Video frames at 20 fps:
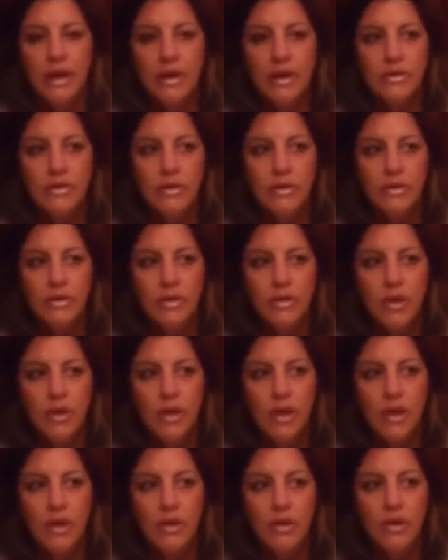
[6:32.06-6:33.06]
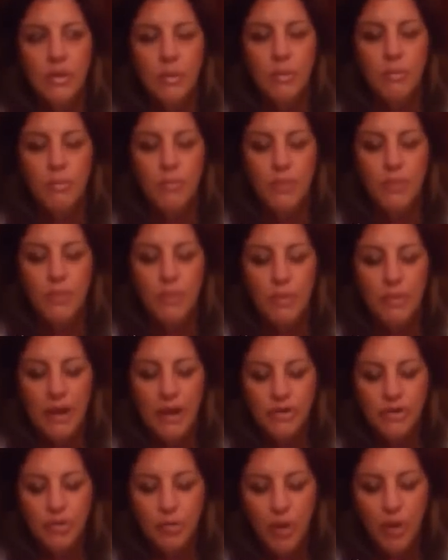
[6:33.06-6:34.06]
And the
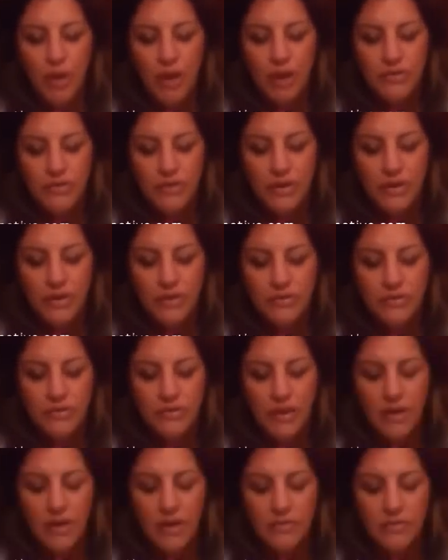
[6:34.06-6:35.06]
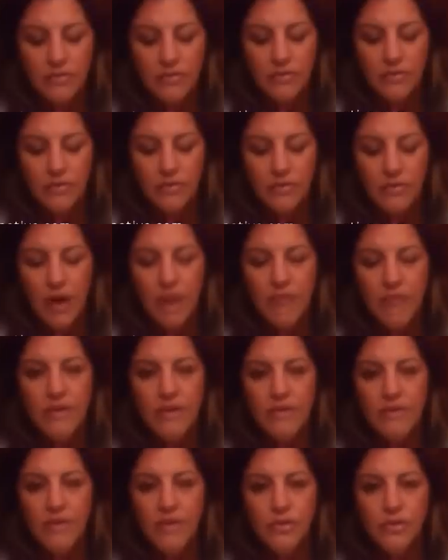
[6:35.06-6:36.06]
major process of
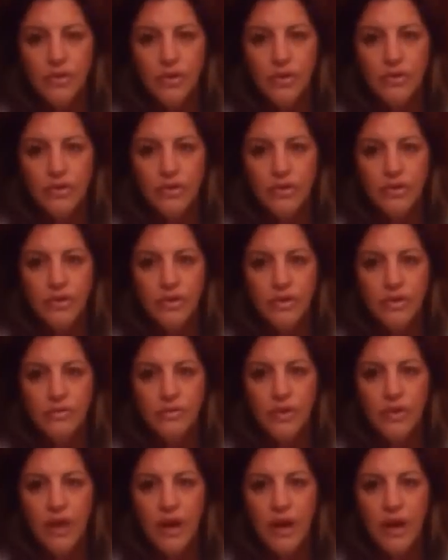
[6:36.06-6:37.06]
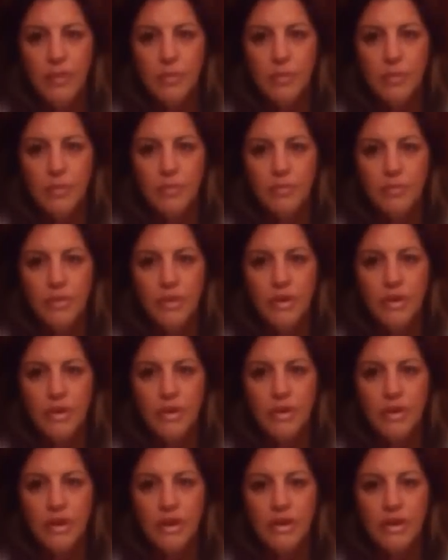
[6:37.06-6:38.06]
IVF Alternative
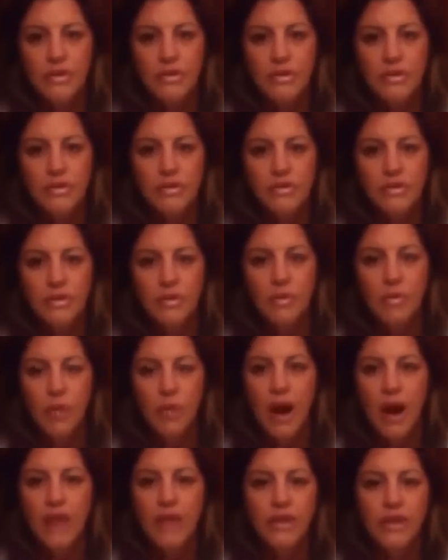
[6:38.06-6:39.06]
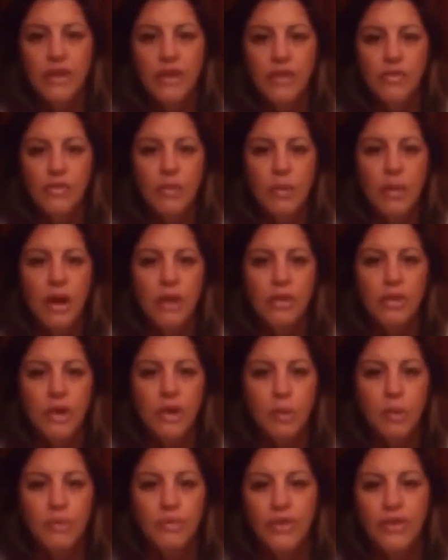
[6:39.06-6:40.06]
is what I think from a
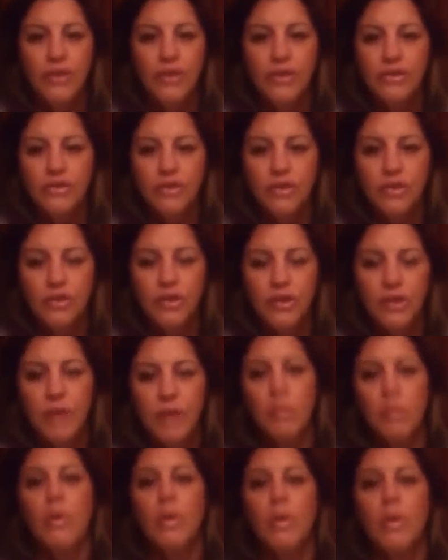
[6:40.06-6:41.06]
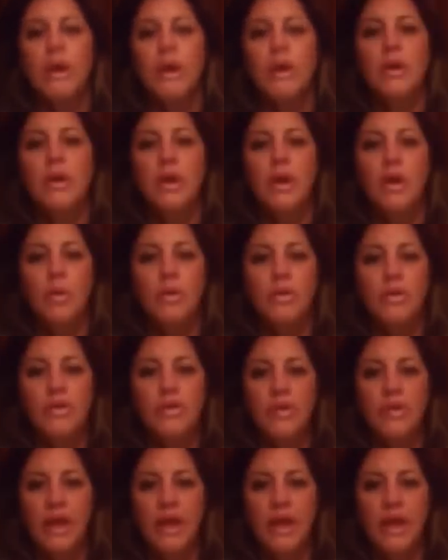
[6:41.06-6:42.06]
healthcare professional standpoint
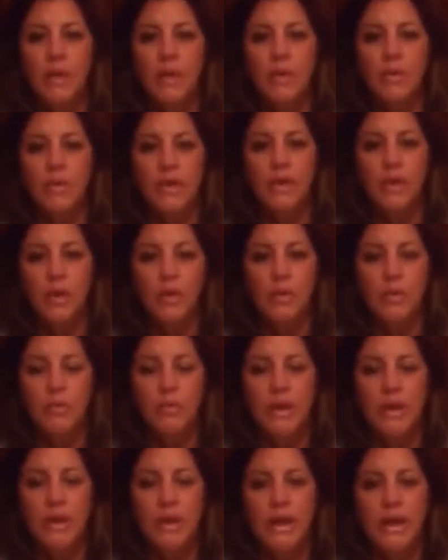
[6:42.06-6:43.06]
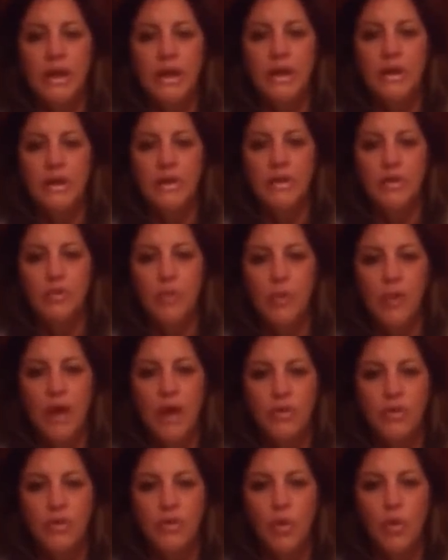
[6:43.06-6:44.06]
was that they were there with me
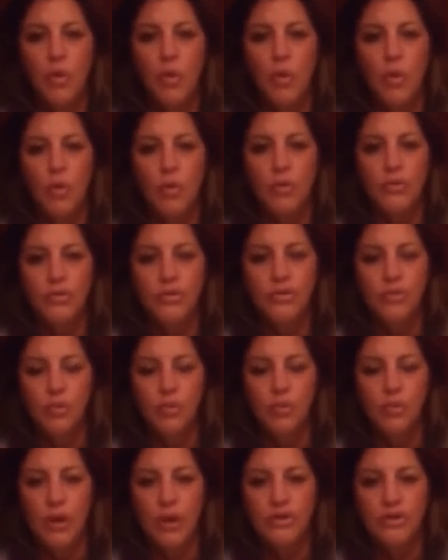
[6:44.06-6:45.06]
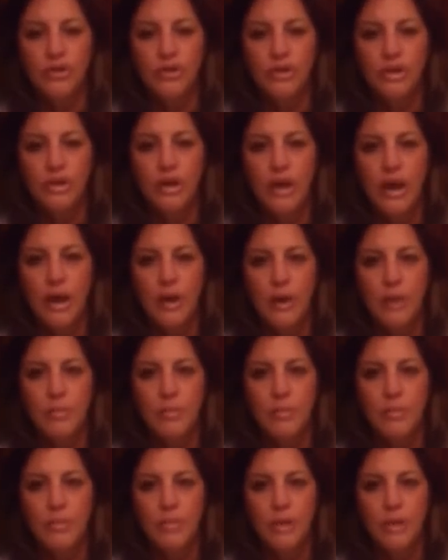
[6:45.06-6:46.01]
throughout the whole situation